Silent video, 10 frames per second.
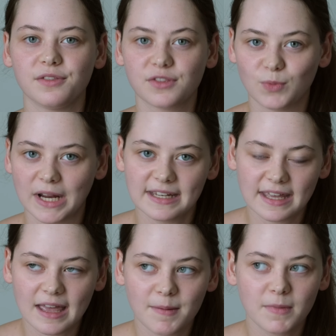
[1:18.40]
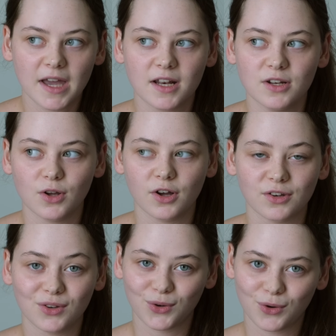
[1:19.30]
straight hem and
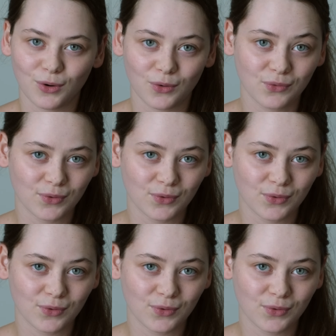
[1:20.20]
not a curve.